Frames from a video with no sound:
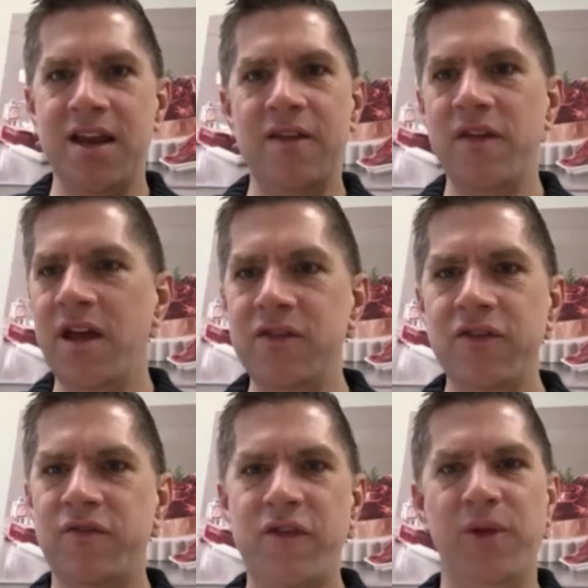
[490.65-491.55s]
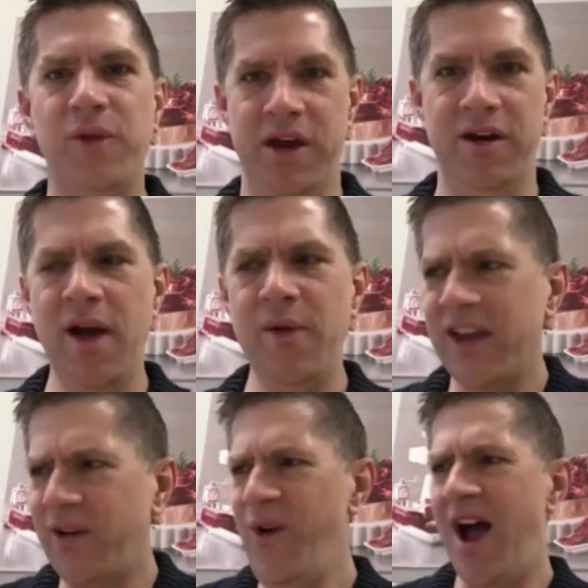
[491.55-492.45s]
and it just felt better. And I was
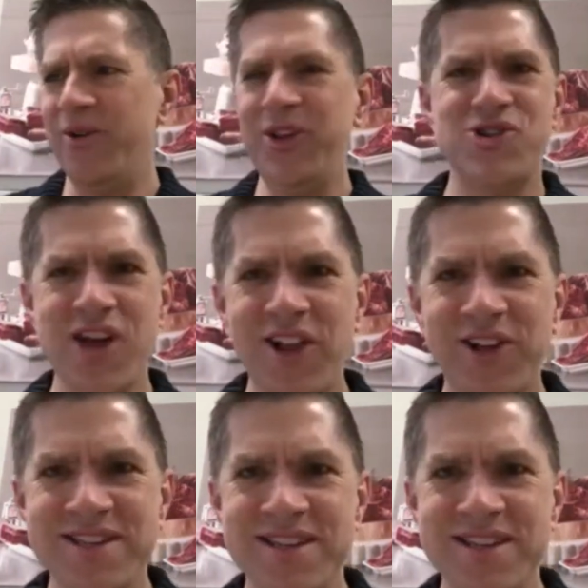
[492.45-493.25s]
like, wow, really jealous.